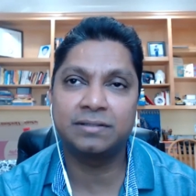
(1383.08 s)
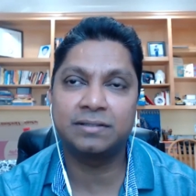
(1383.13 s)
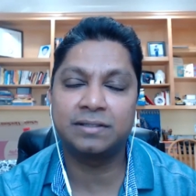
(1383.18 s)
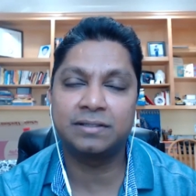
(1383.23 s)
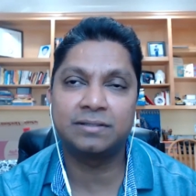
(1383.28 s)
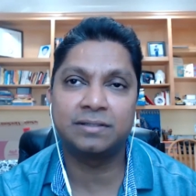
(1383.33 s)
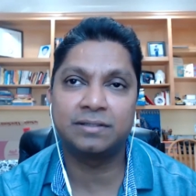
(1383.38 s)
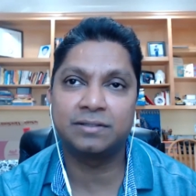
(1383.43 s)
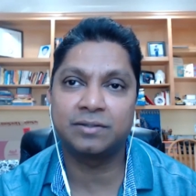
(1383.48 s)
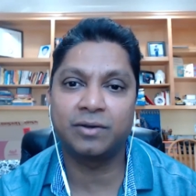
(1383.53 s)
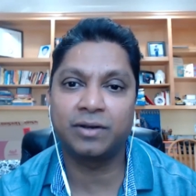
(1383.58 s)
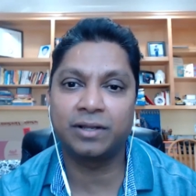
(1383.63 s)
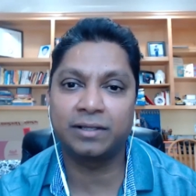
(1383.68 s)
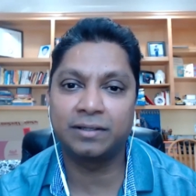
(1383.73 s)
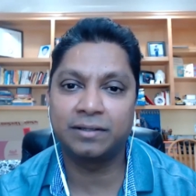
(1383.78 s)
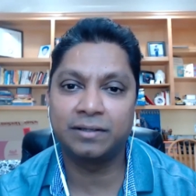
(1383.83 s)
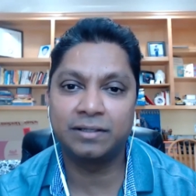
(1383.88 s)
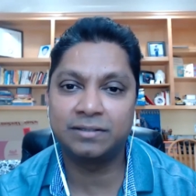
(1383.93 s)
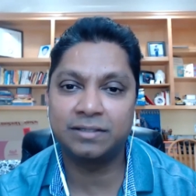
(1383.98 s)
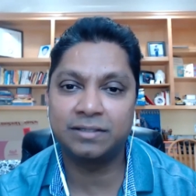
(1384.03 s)
It's, it's like
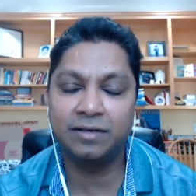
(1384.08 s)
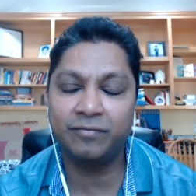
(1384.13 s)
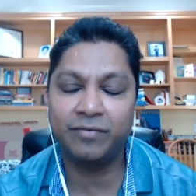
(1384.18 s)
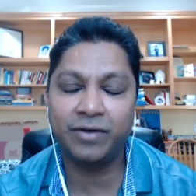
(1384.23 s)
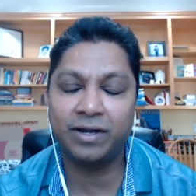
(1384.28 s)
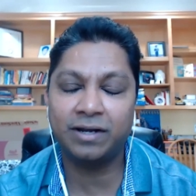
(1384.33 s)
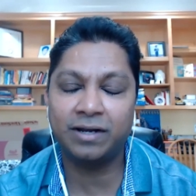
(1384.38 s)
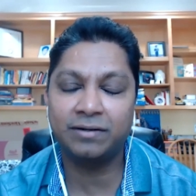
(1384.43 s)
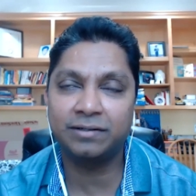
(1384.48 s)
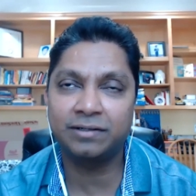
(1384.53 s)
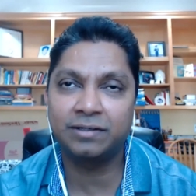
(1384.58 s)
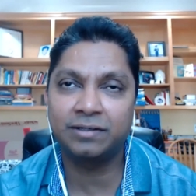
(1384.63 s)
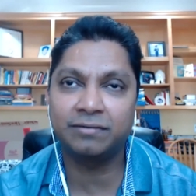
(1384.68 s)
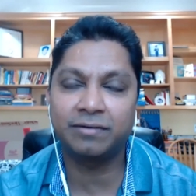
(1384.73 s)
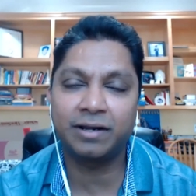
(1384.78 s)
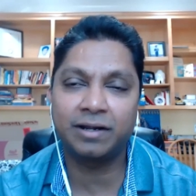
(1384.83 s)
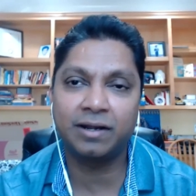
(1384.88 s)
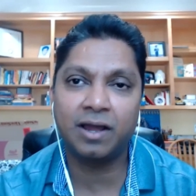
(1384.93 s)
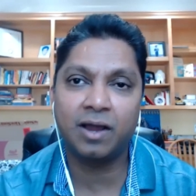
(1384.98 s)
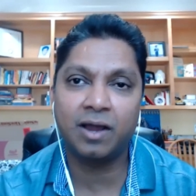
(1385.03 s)
it's infinite return
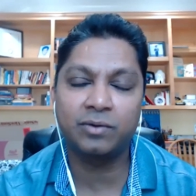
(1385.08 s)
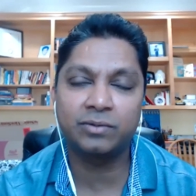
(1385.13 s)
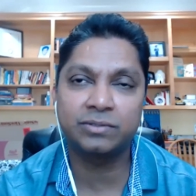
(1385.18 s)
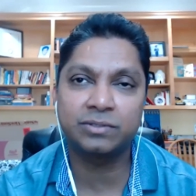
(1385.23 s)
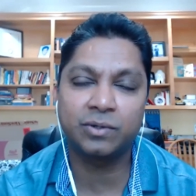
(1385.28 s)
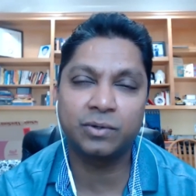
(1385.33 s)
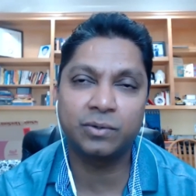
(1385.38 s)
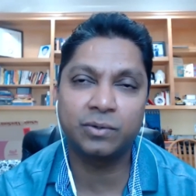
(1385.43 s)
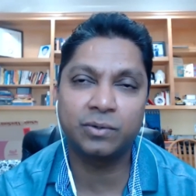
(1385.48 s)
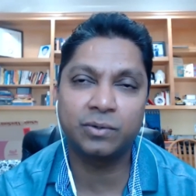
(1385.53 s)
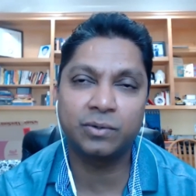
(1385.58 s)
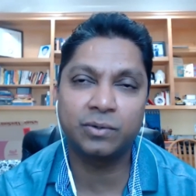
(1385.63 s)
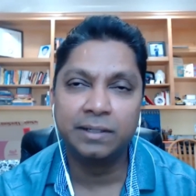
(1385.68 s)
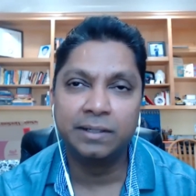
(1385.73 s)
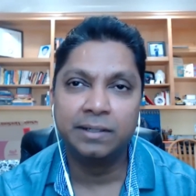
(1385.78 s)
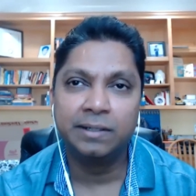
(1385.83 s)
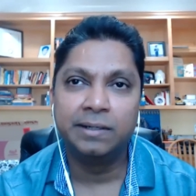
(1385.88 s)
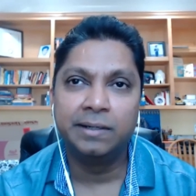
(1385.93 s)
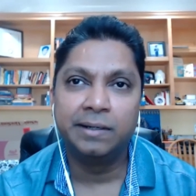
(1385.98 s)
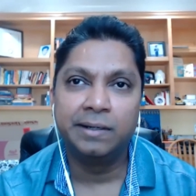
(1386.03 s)
right now. So
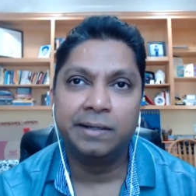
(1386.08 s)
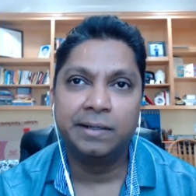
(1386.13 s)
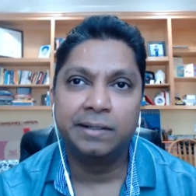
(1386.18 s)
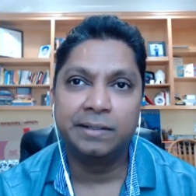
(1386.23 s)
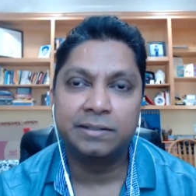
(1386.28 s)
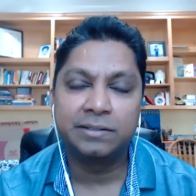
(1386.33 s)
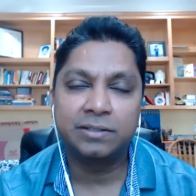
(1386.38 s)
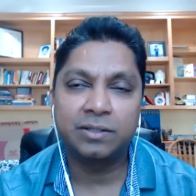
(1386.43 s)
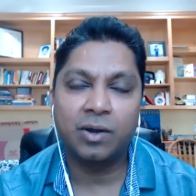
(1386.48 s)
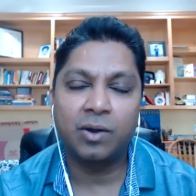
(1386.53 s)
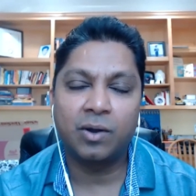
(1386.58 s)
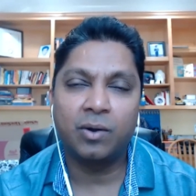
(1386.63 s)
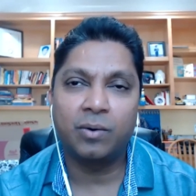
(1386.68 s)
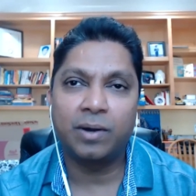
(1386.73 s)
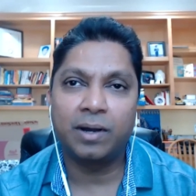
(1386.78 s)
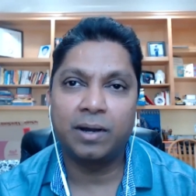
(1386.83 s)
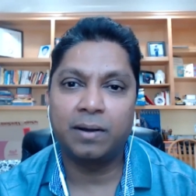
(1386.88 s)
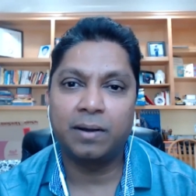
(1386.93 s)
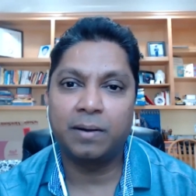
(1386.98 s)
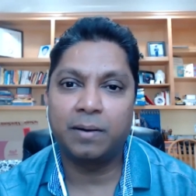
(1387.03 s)
so
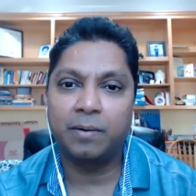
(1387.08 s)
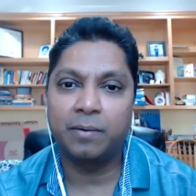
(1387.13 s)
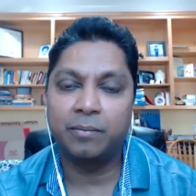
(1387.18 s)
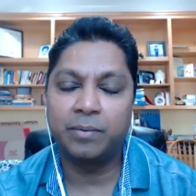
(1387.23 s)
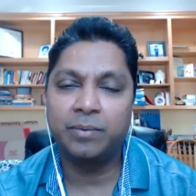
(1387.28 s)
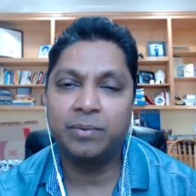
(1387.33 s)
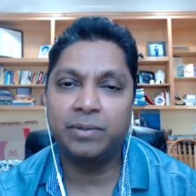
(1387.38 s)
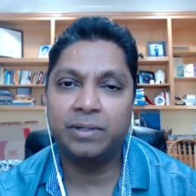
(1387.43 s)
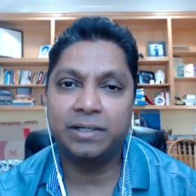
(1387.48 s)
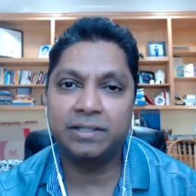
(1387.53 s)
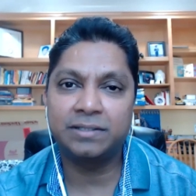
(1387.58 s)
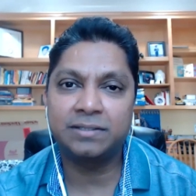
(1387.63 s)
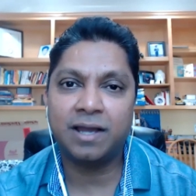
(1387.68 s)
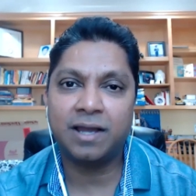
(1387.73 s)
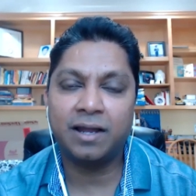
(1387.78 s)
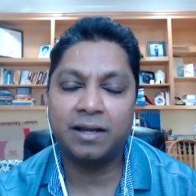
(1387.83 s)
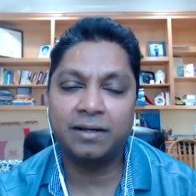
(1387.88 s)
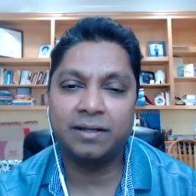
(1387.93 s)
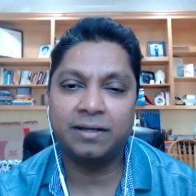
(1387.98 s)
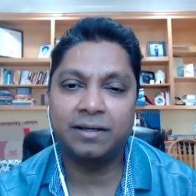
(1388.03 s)
uh, we will
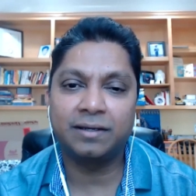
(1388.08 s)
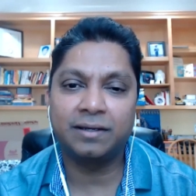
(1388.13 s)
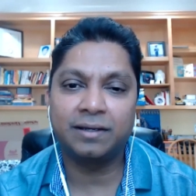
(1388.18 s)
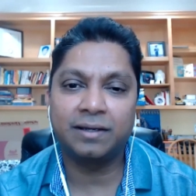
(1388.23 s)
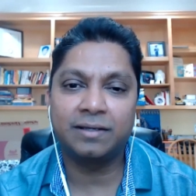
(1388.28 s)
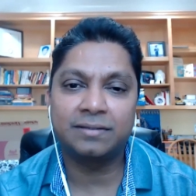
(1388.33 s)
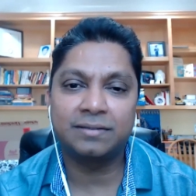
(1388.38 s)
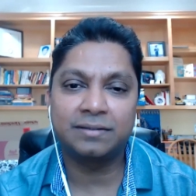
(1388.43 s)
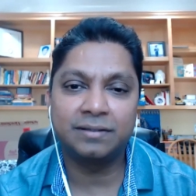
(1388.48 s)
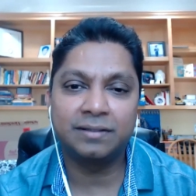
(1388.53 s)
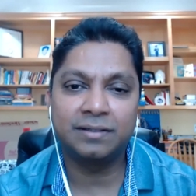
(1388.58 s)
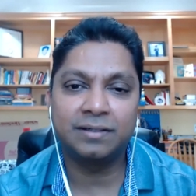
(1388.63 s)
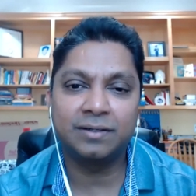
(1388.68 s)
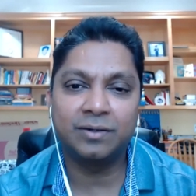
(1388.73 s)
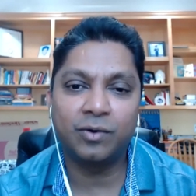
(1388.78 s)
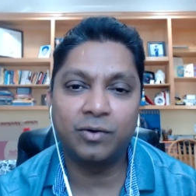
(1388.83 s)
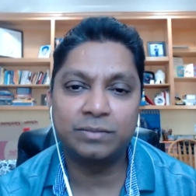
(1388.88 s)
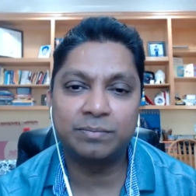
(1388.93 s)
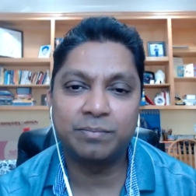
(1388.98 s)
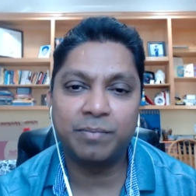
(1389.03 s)
decide uh, as the year
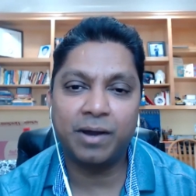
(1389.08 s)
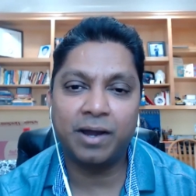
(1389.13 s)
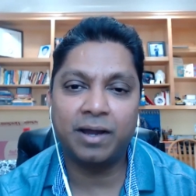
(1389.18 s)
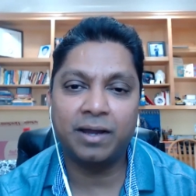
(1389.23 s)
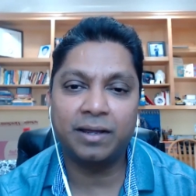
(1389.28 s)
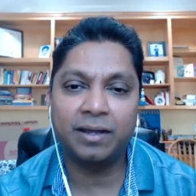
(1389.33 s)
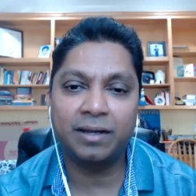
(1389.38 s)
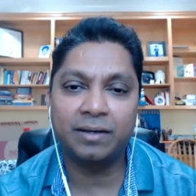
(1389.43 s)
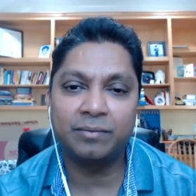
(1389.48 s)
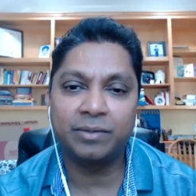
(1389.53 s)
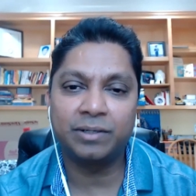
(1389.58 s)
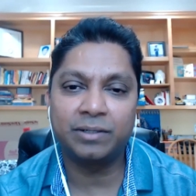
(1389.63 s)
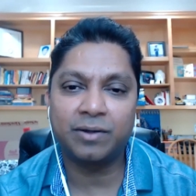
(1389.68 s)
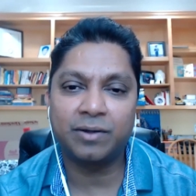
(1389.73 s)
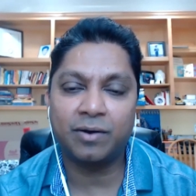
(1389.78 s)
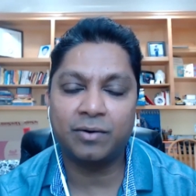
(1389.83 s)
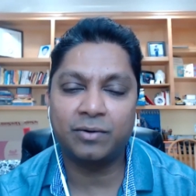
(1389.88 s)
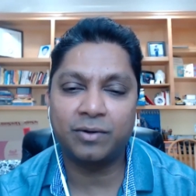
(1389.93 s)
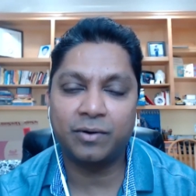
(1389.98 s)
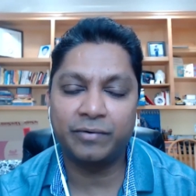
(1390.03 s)
goes by, and we'll
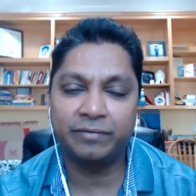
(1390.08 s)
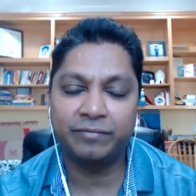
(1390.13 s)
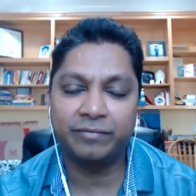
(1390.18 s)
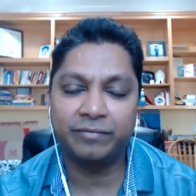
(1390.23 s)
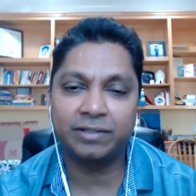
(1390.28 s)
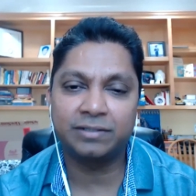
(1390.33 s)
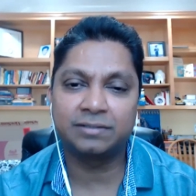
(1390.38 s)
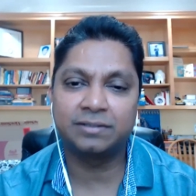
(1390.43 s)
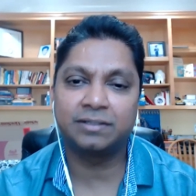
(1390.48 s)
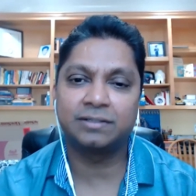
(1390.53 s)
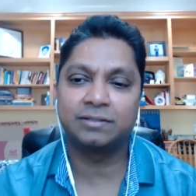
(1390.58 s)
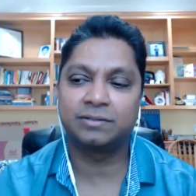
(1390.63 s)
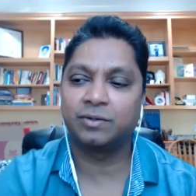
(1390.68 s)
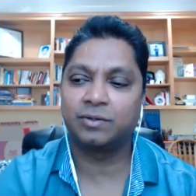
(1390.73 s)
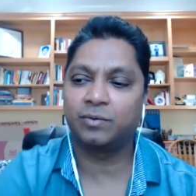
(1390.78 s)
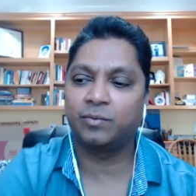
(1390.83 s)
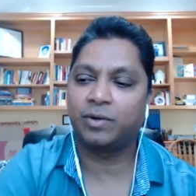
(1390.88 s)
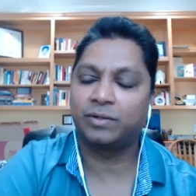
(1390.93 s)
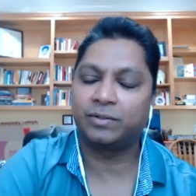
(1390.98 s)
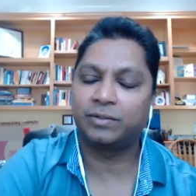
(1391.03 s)
talk to our investors on
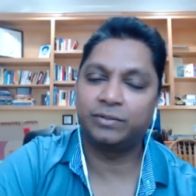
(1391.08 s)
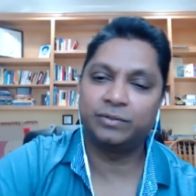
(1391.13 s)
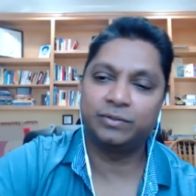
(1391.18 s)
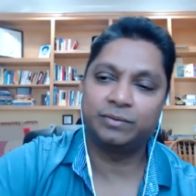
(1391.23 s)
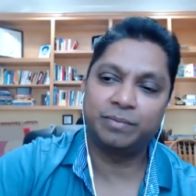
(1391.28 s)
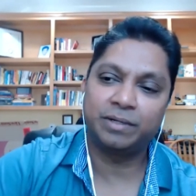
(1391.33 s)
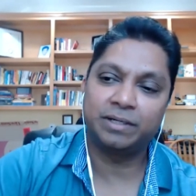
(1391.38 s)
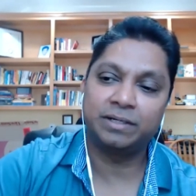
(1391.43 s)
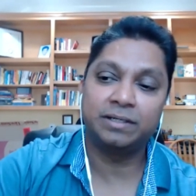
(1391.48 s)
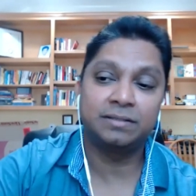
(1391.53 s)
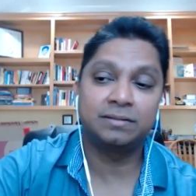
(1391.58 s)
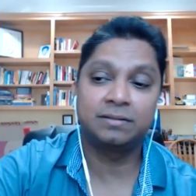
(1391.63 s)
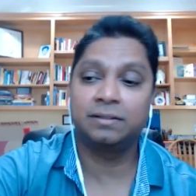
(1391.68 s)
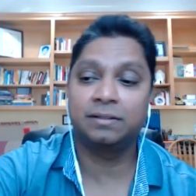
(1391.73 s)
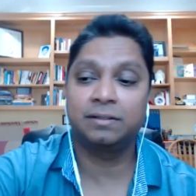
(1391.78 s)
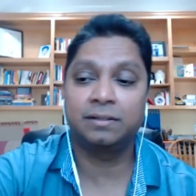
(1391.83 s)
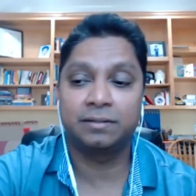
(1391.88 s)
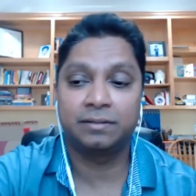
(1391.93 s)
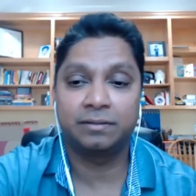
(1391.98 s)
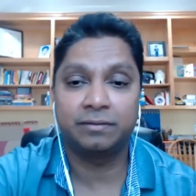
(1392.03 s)
what to do. But it's
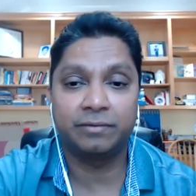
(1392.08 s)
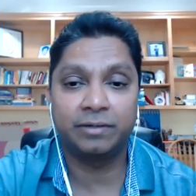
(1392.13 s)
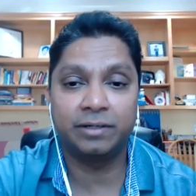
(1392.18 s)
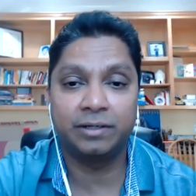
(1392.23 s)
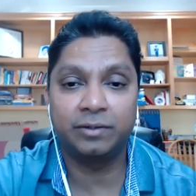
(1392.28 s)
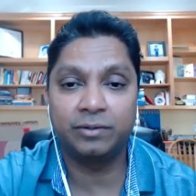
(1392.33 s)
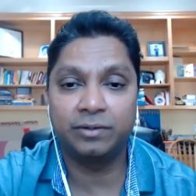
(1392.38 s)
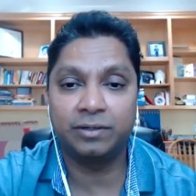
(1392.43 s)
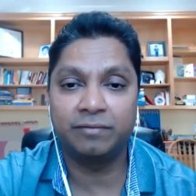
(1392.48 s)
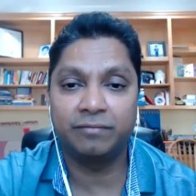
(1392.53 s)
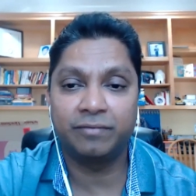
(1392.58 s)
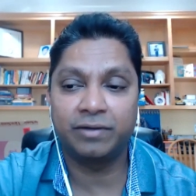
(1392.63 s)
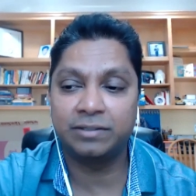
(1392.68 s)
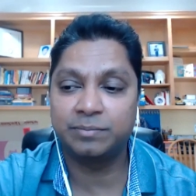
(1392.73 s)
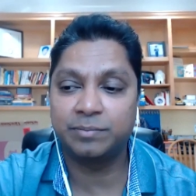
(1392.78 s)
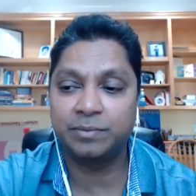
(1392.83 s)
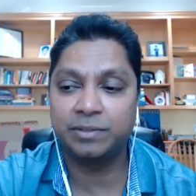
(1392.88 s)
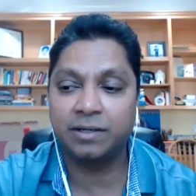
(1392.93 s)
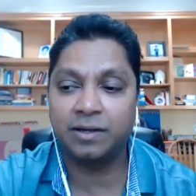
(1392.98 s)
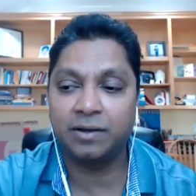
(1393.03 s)
still a really good
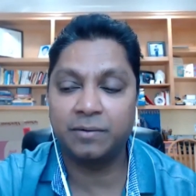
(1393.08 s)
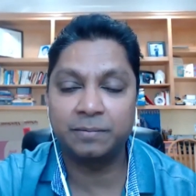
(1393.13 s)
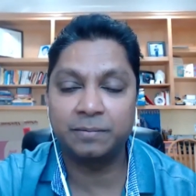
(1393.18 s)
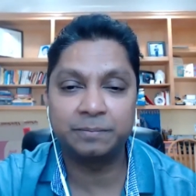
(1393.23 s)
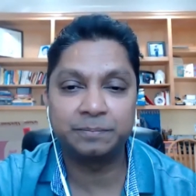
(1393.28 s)
investment now.